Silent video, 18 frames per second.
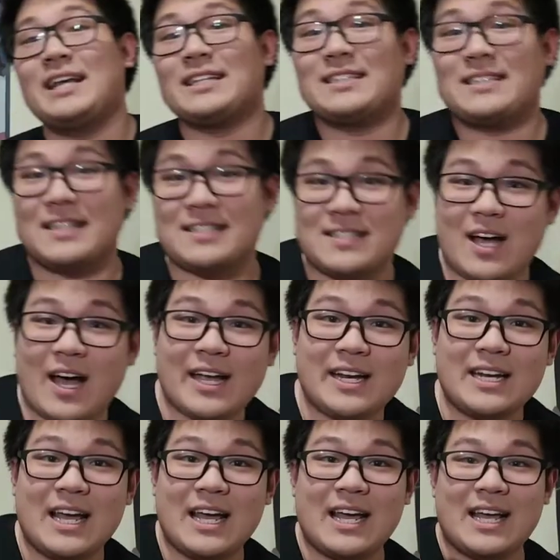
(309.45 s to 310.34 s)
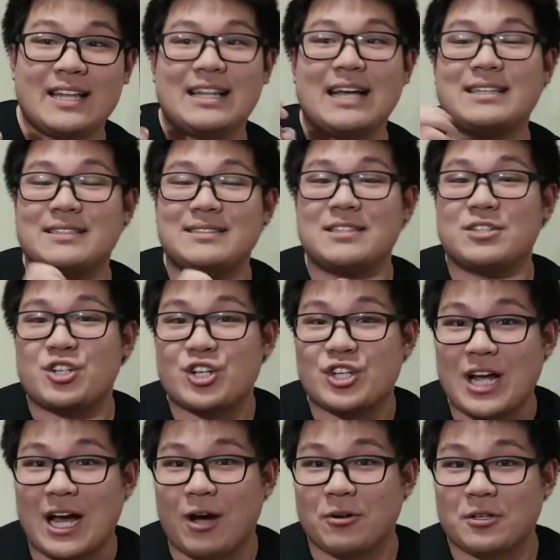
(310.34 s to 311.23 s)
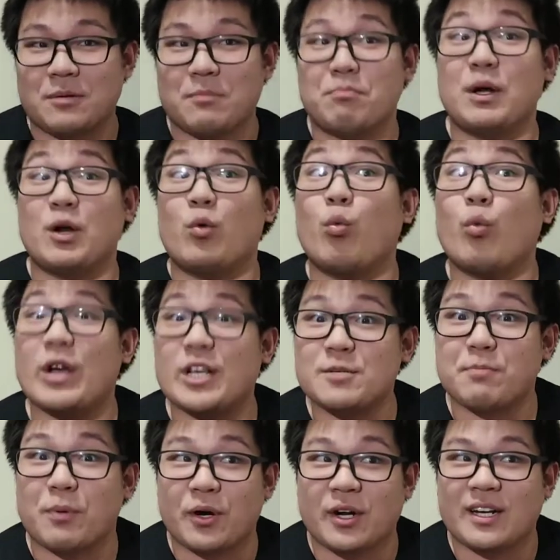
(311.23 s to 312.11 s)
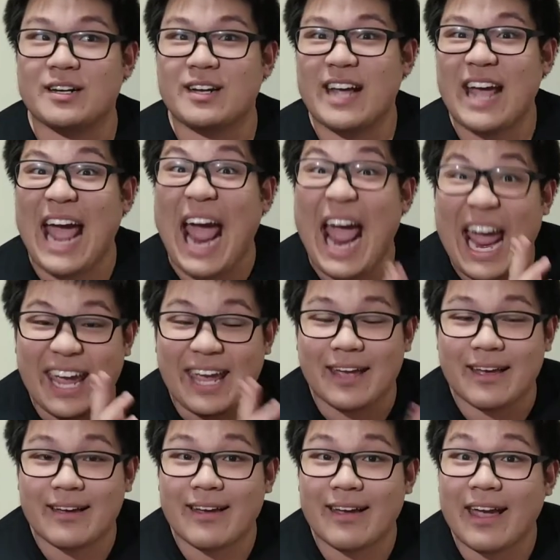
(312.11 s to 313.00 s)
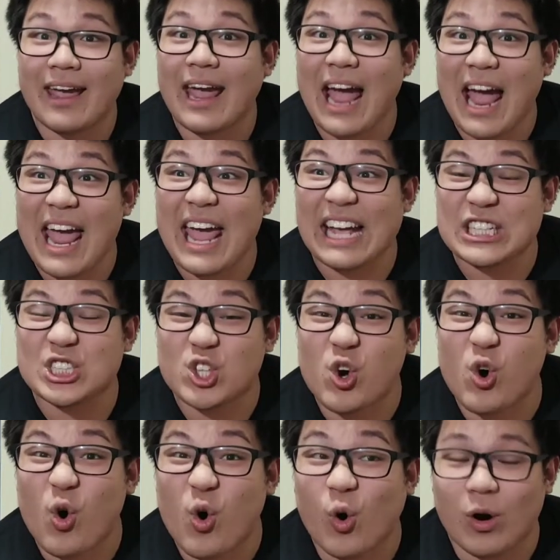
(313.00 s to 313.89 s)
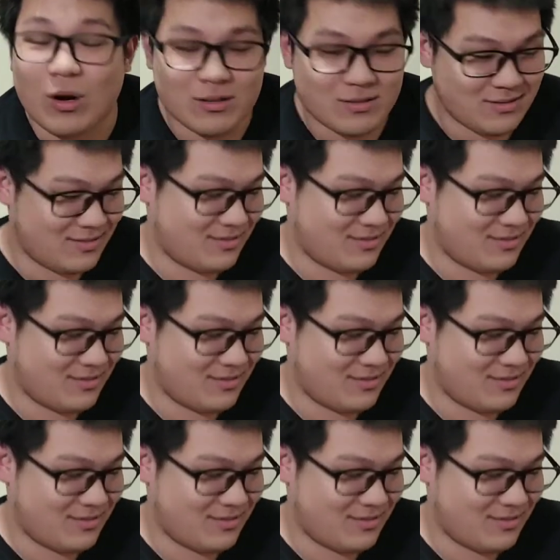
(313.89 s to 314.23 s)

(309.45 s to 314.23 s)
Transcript: The design that doesn't shout, but whisper, hey, it's cool.